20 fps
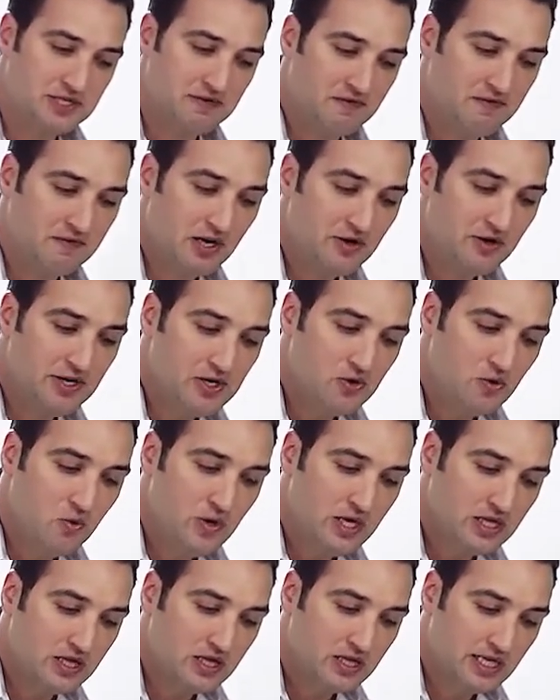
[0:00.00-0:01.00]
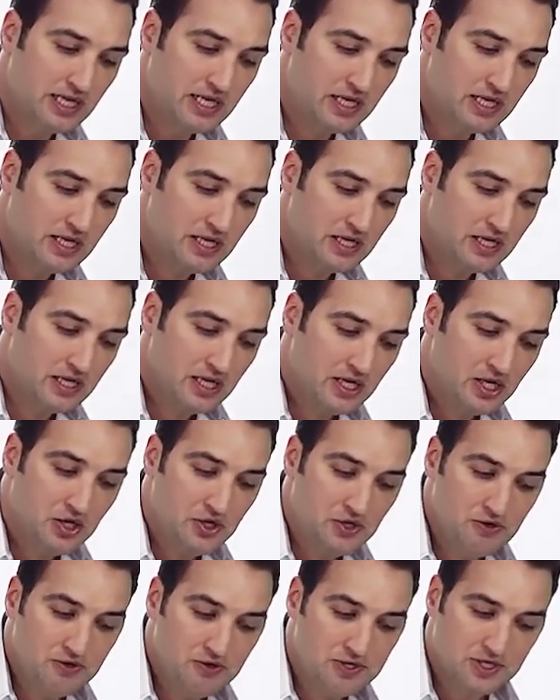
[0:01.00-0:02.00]
to very quickly
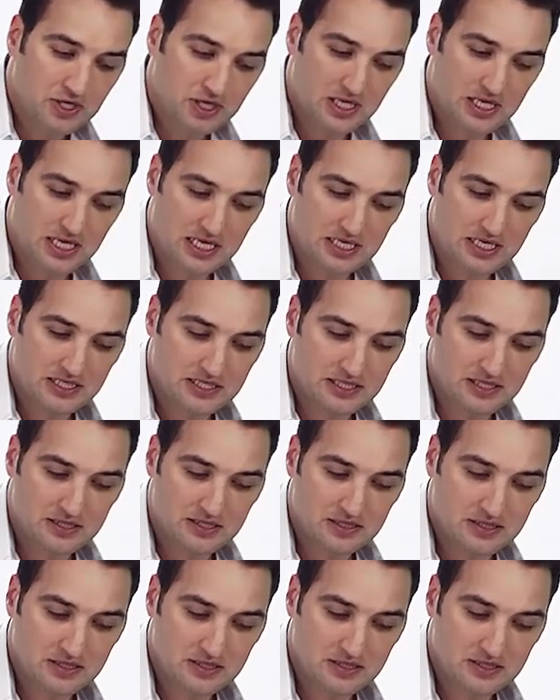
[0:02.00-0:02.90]
neutralize